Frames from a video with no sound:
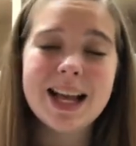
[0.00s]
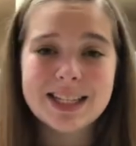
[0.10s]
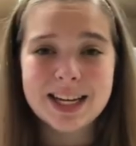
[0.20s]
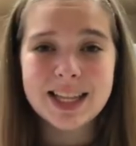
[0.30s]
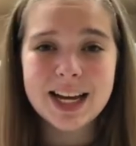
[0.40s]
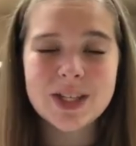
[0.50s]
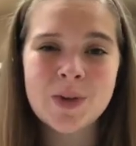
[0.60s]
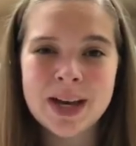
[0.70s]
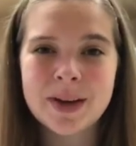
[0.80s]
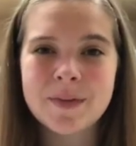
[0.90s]
Till next
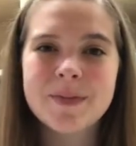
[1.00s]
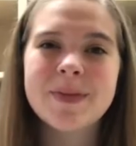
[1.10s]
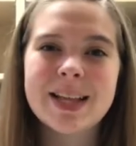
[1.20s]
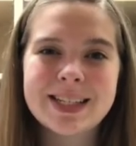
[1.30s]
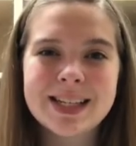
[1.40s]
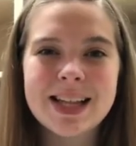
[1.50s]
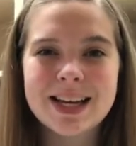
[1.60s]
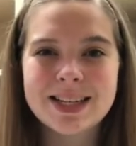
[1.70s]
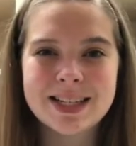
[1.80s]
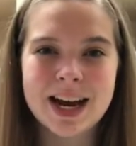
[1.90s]
week, this is
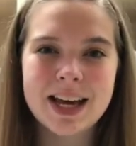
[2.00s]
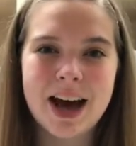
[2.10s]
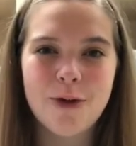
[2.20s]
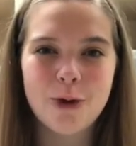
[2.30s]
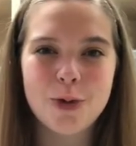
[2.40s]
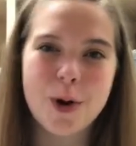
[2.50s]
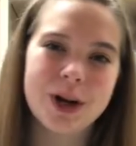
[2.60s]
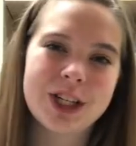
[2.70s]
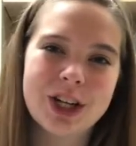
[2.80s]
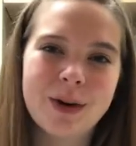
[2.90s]
Elise signing off for the
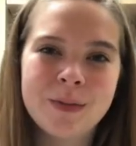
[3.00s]
morning show.